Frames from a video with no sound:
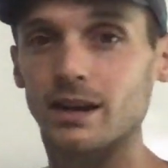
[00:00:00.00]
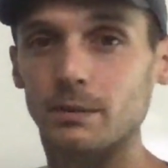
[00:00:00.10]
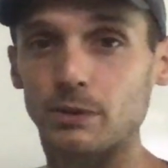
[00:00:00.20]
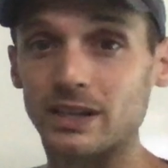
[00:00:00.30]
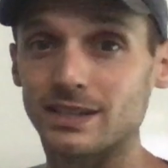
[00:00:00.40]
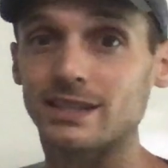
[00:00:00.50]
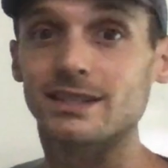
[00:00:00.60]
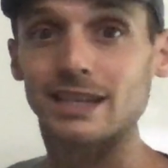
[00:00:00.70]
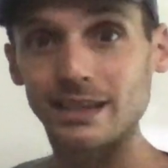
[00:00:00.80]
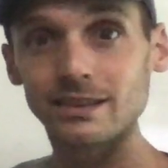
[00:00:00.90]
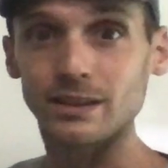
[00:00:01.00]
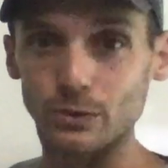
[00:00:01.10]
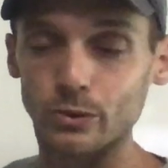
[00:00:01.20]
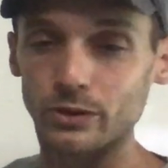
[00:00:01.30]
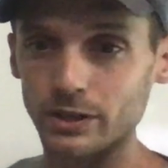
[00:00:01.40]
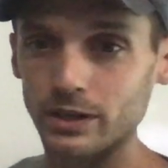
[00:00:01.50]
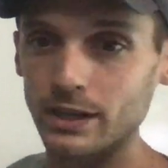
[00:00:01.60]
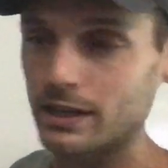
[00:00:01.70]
process in the order